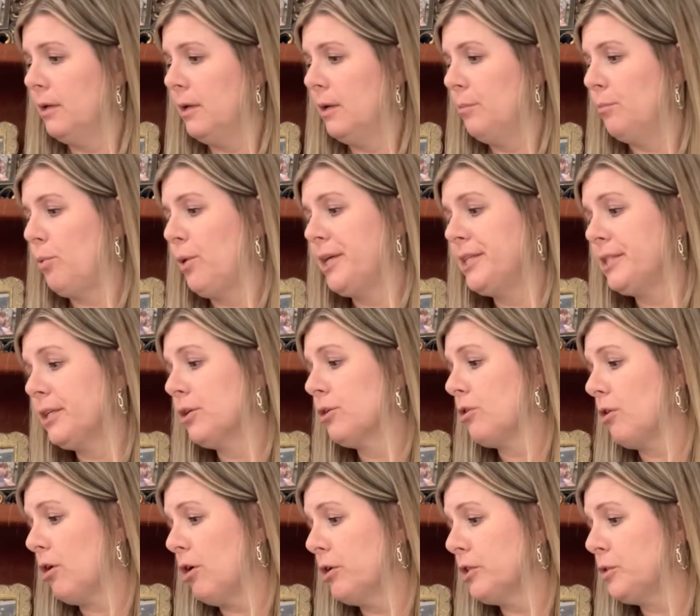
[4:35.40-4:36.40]
Boys and
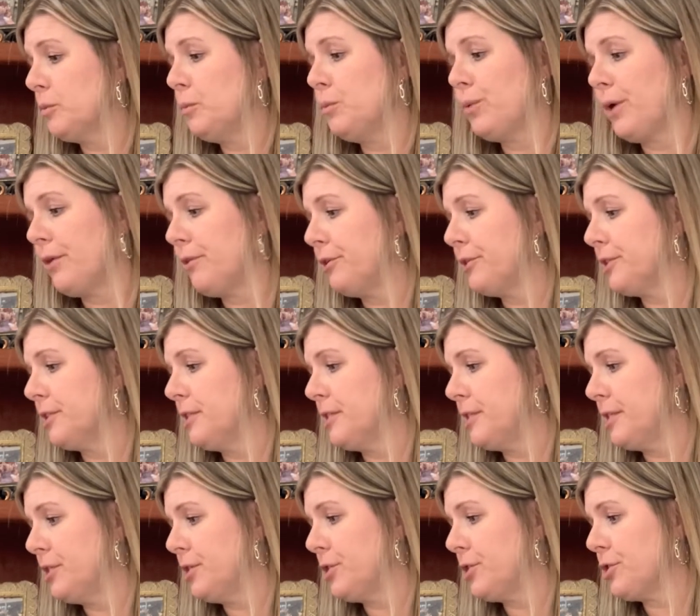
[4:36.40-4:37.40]
girls, brothers and
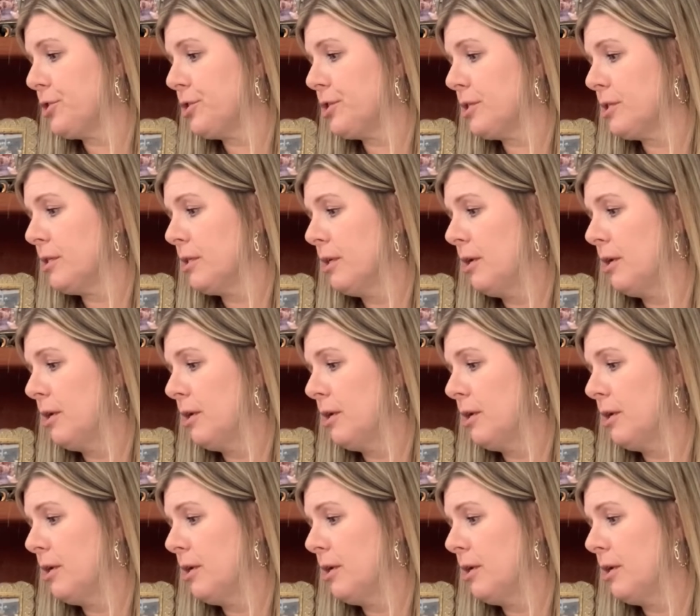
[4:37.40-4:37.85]
sisters,